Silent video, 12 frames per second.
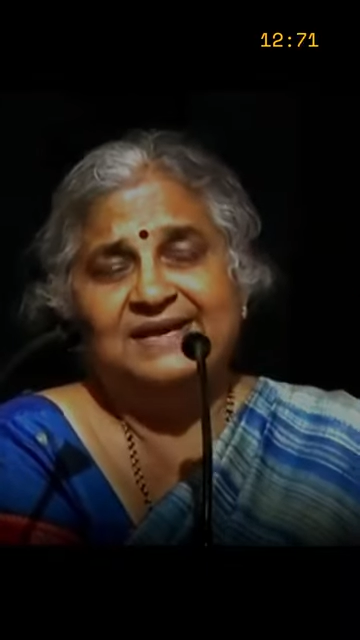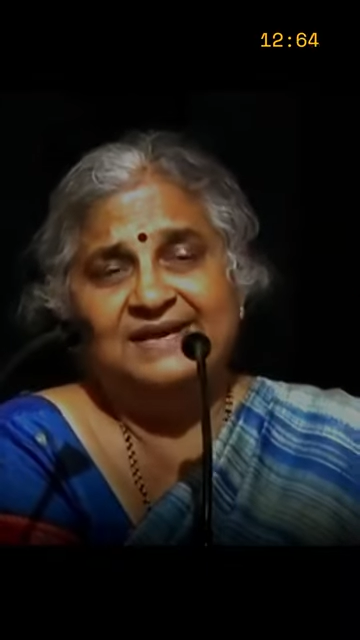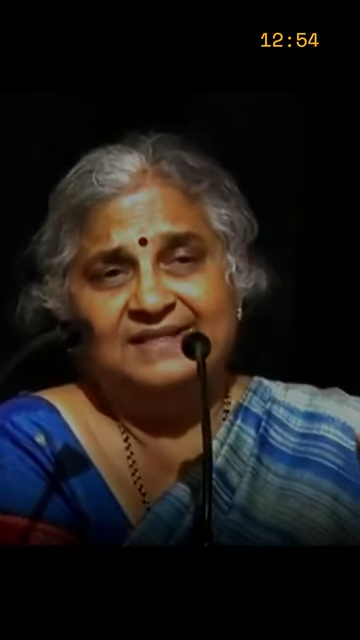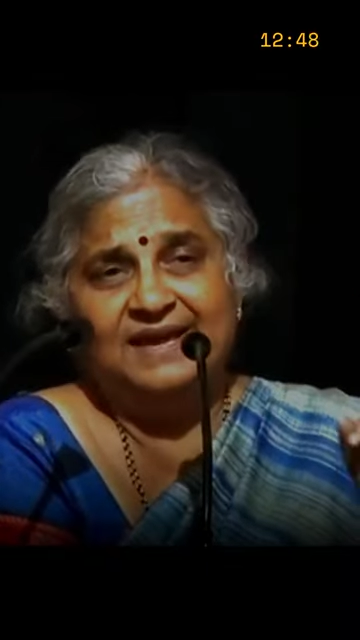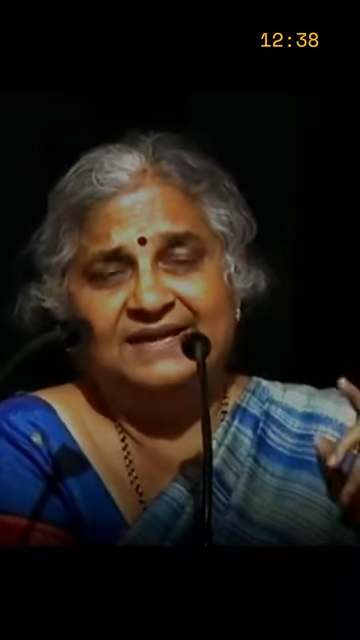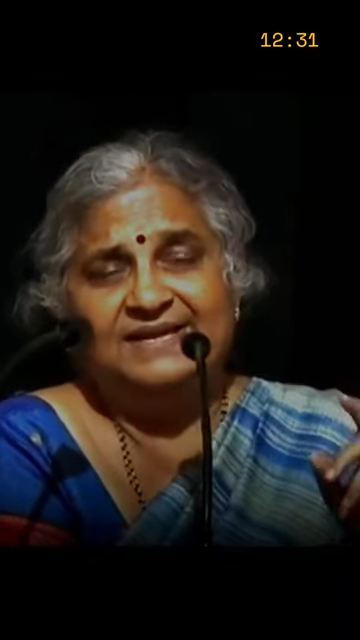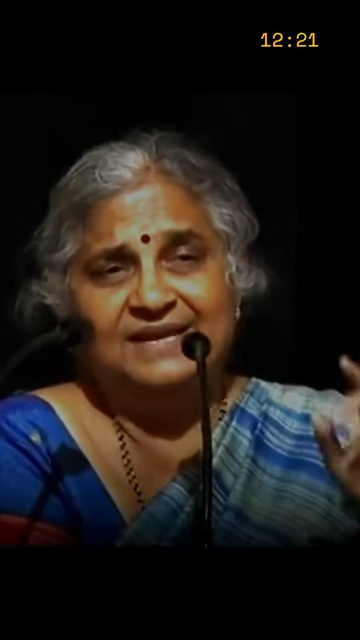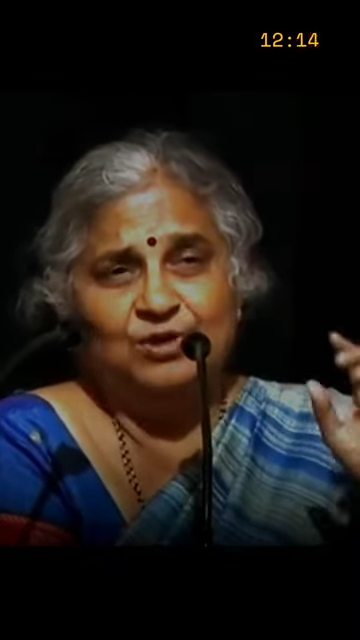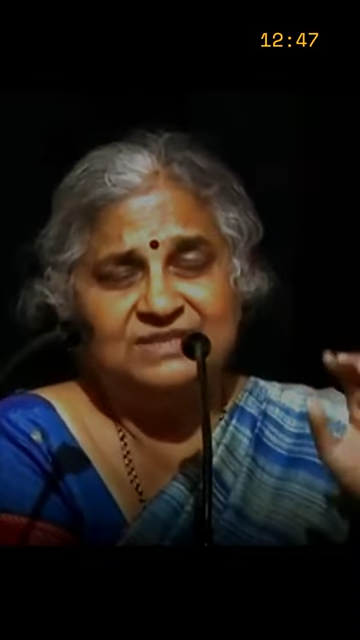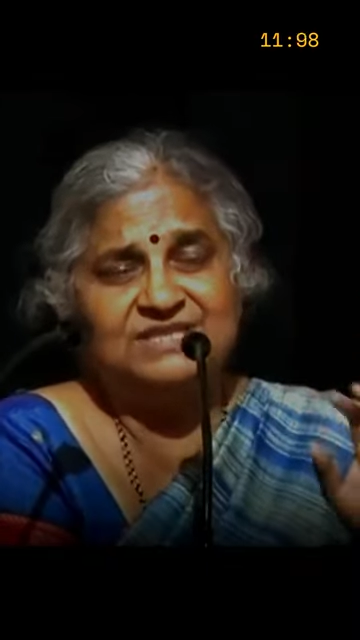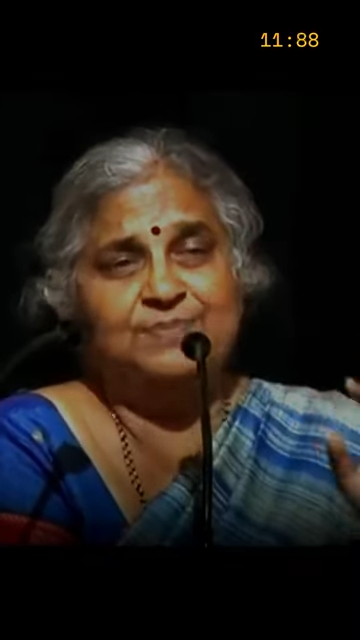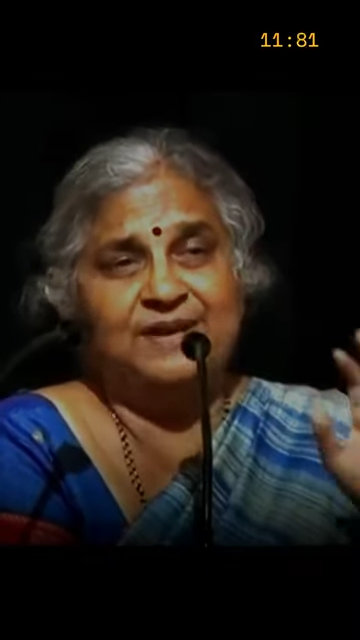He
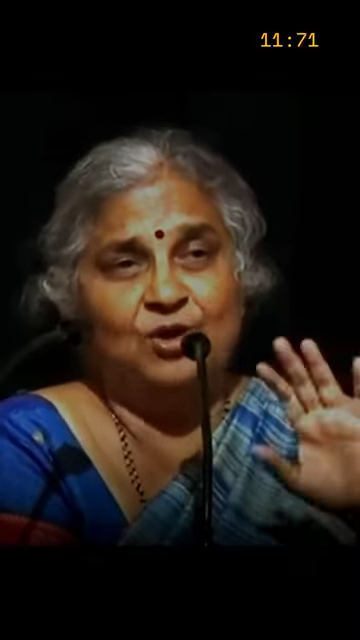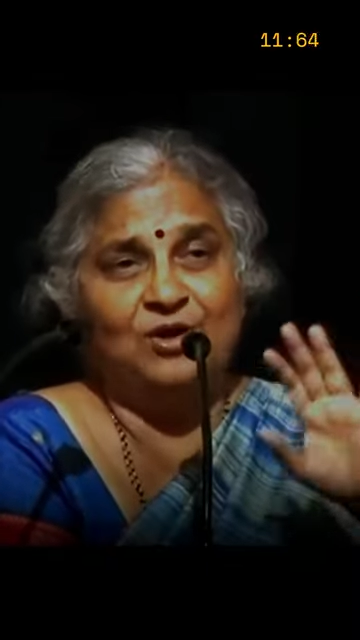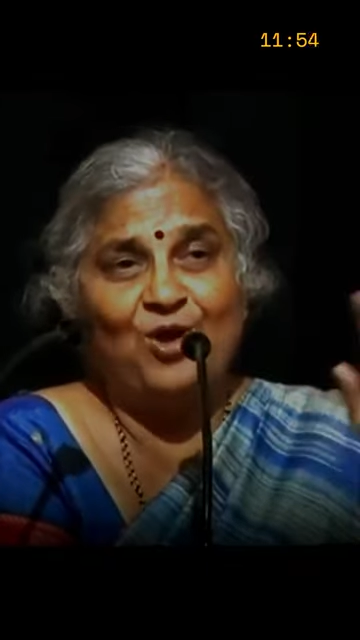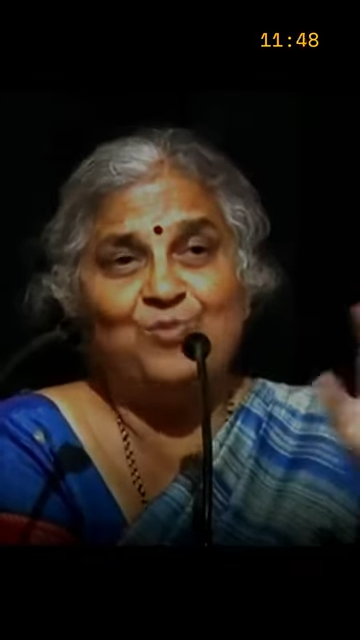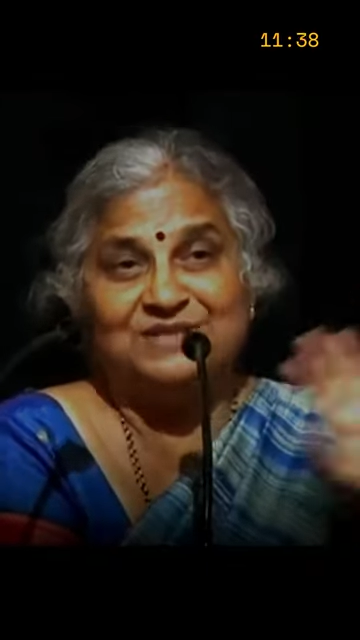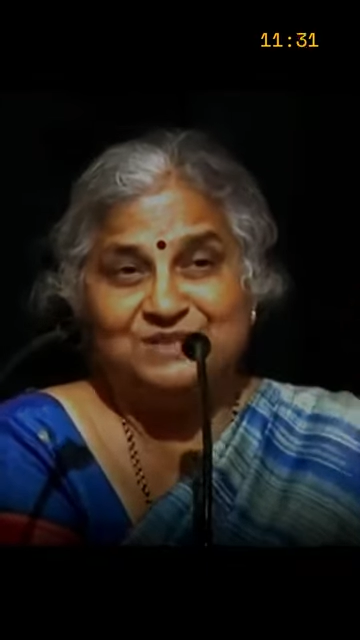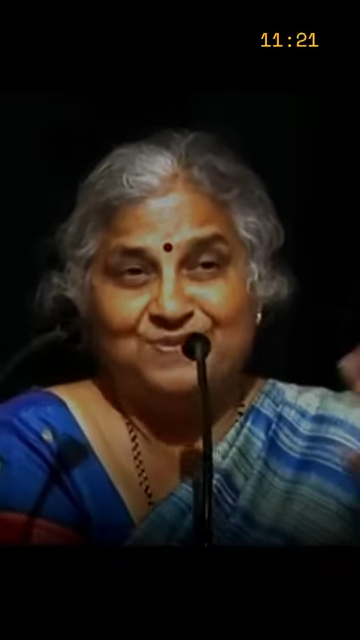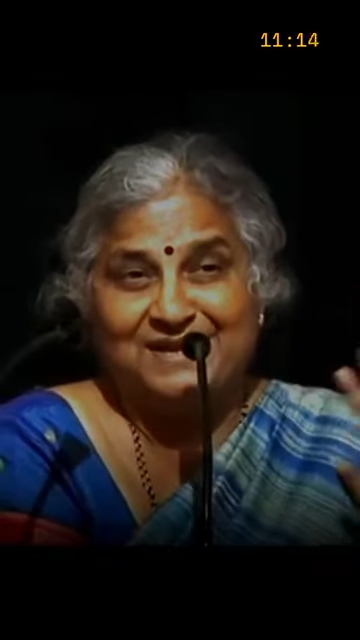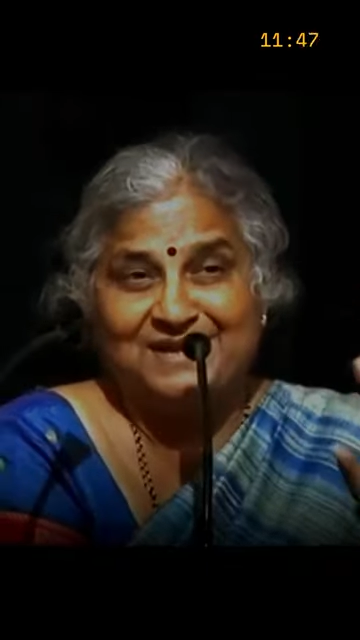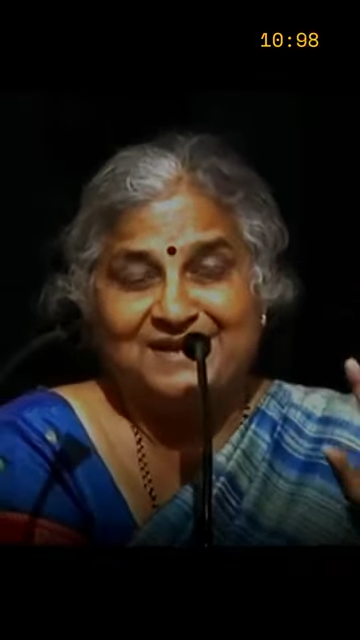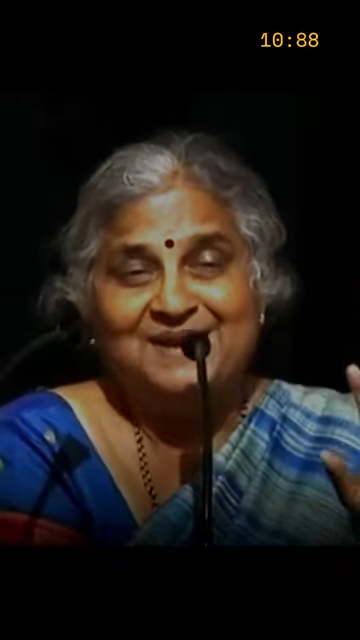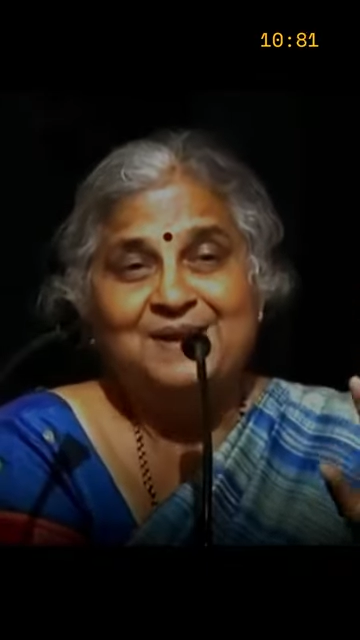or she may not have much
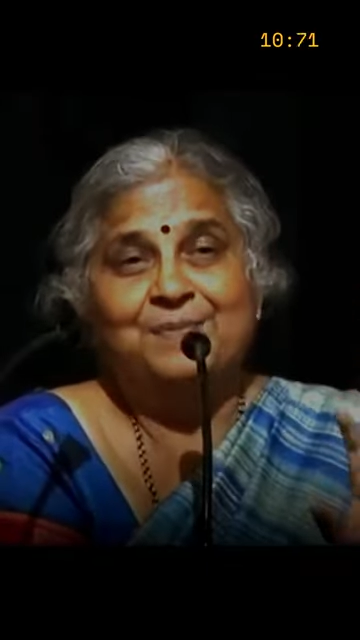money,